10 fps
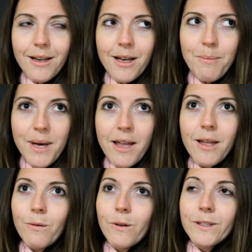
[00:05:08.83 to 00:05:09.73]
a pair
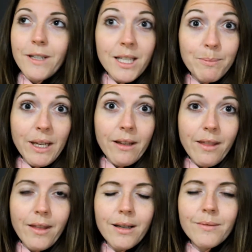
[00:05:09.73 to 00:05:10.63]
that were a size bigger
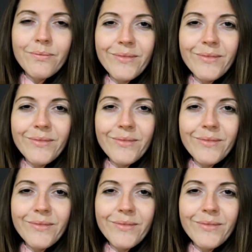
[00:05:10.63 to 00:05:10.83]
than that,